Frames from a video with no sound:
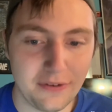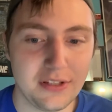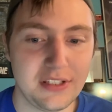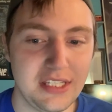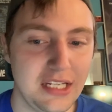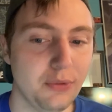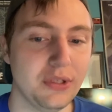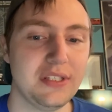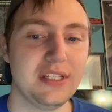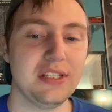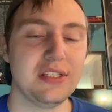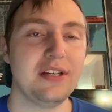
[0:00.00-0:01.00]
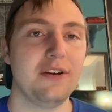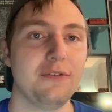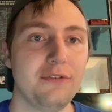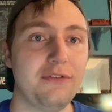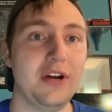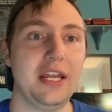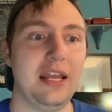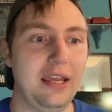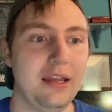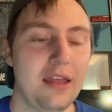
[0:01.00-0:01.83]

sequences of fighting.